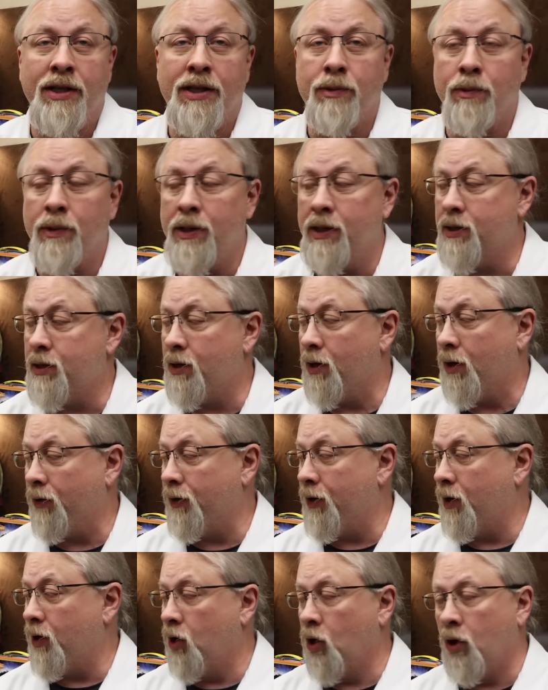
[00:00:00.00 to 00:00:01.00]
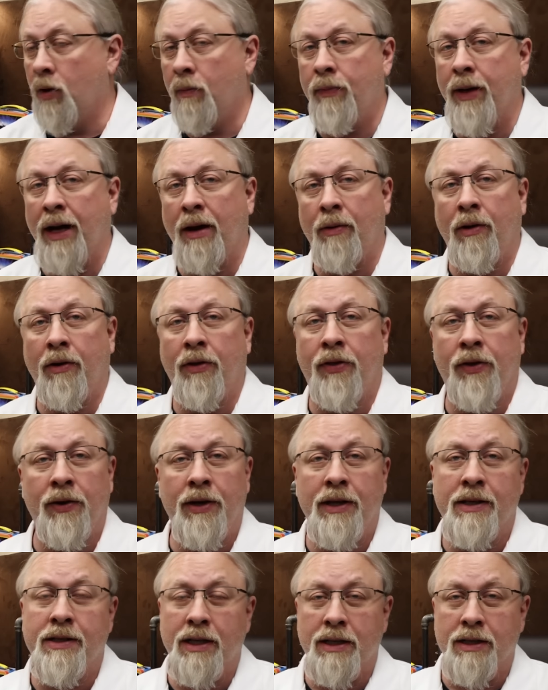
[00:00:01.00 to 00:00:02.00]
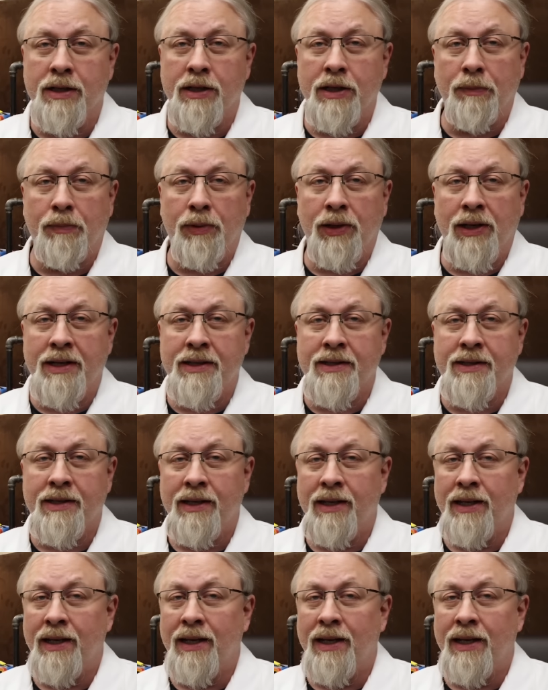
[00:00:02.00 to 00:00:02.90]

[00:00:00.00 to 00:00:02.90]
This one is called the Home Power 3600 Plus,